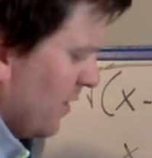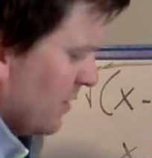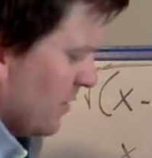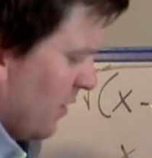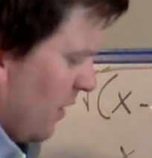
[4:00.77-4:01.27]

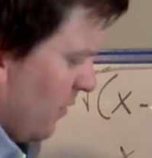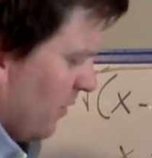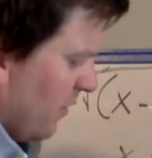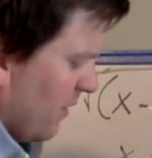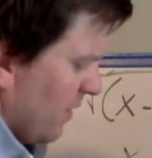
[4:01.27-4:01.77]
So how we're
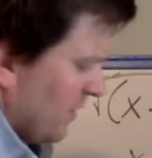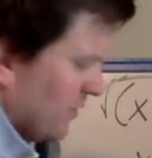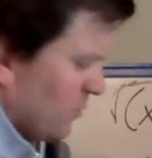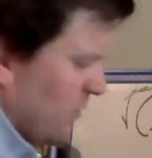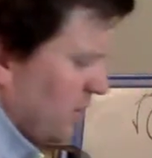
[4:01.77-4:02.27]
going to write
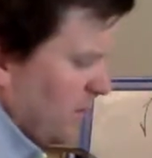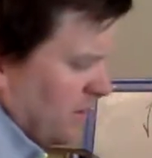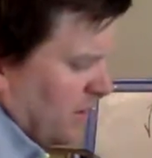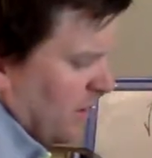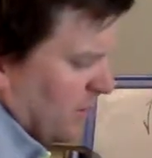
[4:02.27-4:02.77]
this one
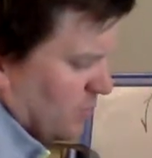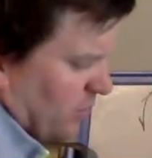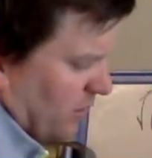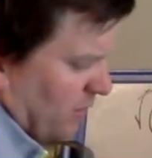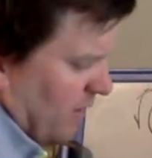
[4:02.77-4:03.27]
is
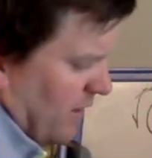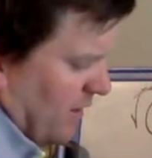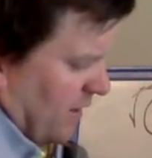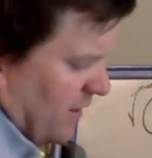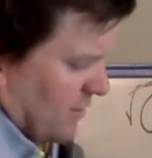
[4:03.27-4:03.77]
we're going to write
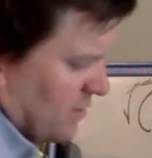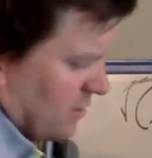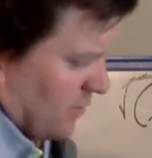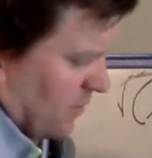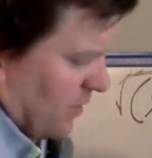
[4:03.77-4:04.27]
it as
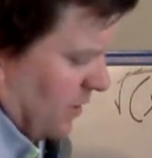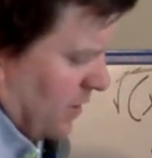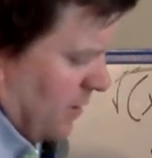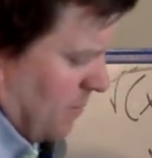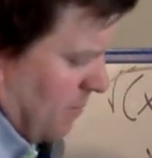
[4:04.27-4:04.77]

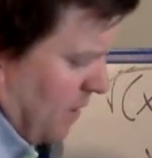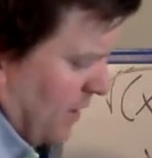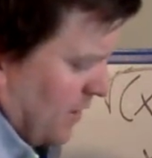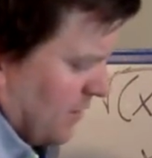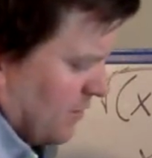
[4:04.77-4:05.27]
3
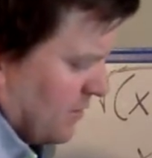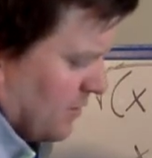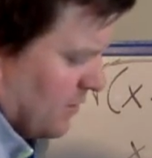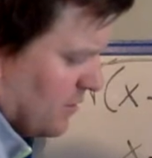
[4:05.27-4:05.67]
minus the